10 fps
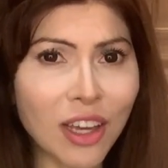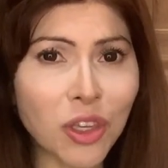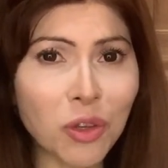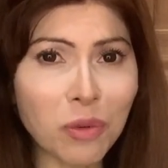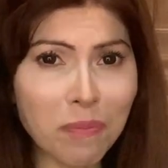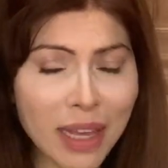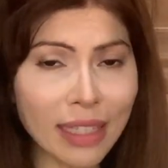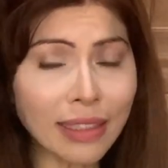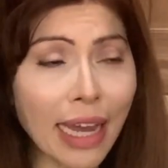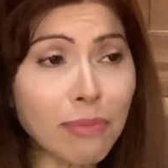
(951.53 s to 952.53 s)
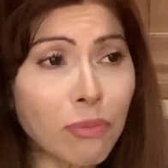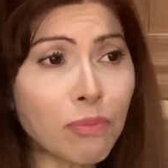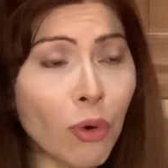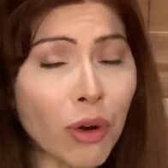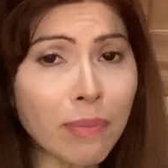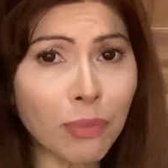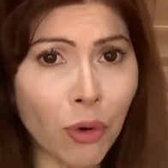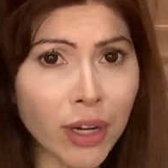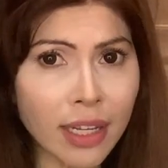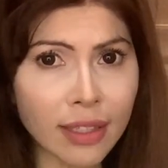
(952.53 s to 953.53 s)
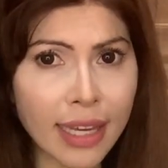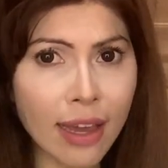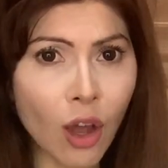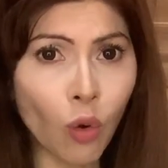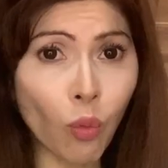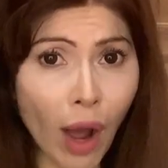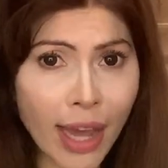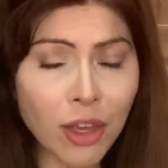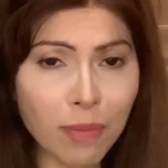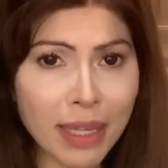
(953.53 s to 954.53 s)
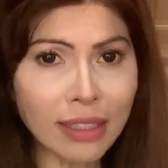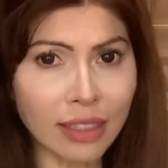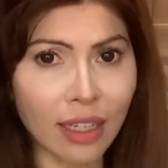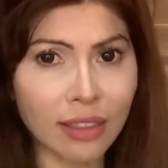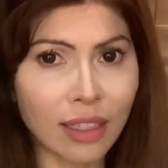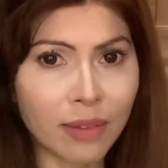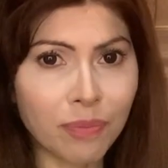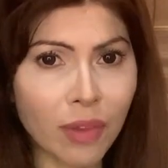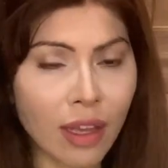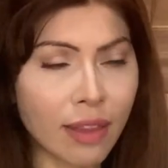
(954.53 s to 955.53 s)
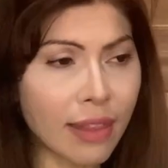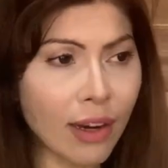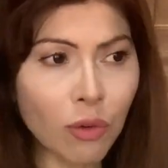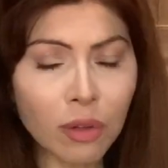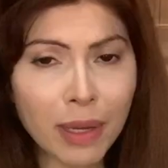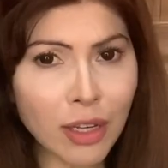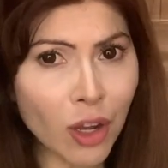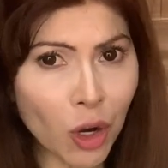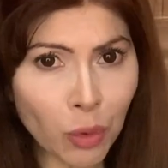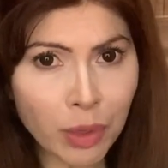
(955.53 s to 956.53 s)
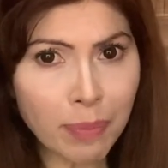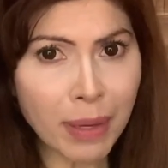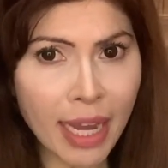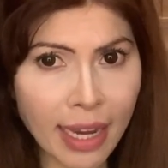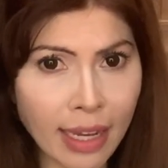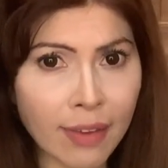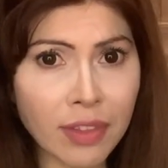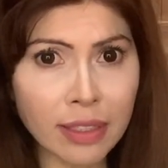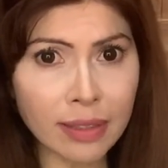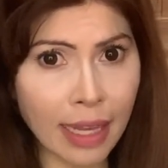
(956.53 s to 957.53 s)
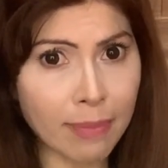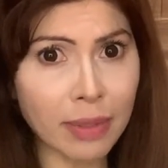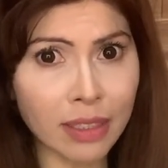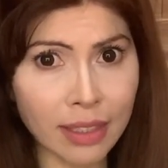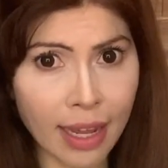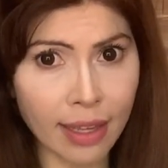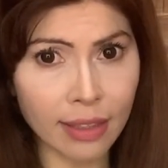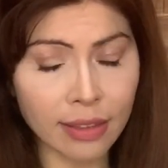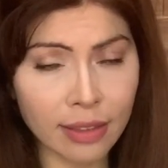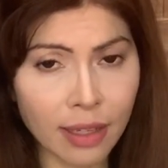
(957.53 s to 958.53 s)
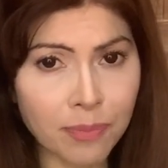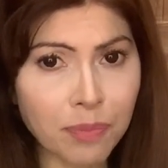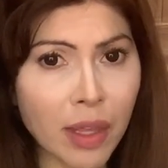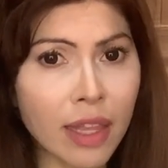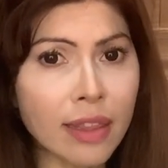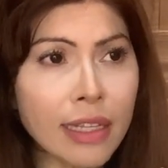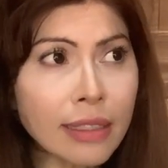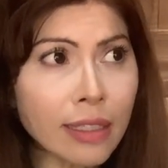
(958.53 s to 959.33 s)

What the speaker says: you missed, and more importantly, why you missed it. There will be no repeating of the same mistakes. This